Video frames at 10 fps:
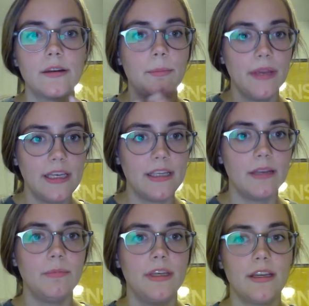
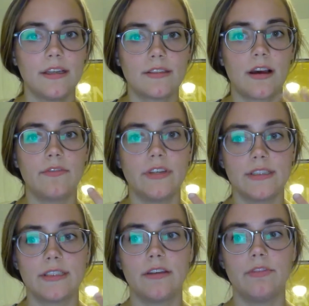opinion, because
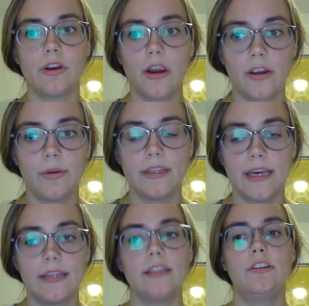obviously if you're arguing
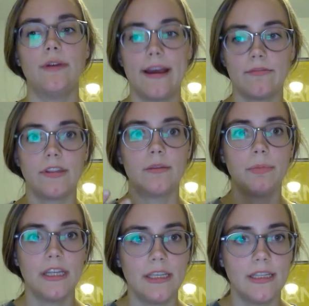that, then you have the
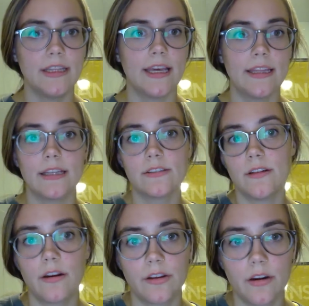opinion that that's
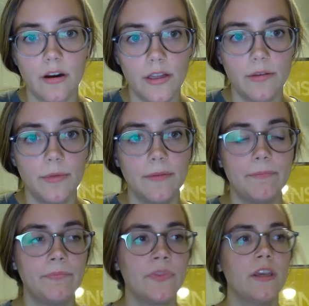not a good argument.
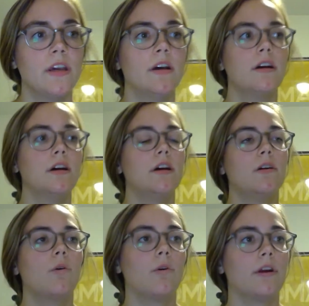
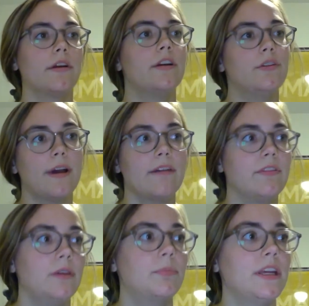Or you have
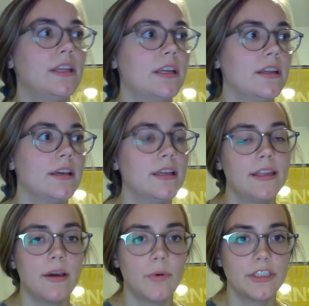the opinion
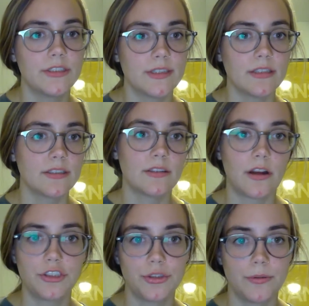that what she says is
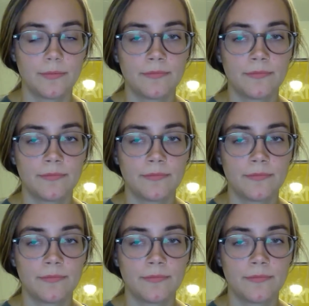not true.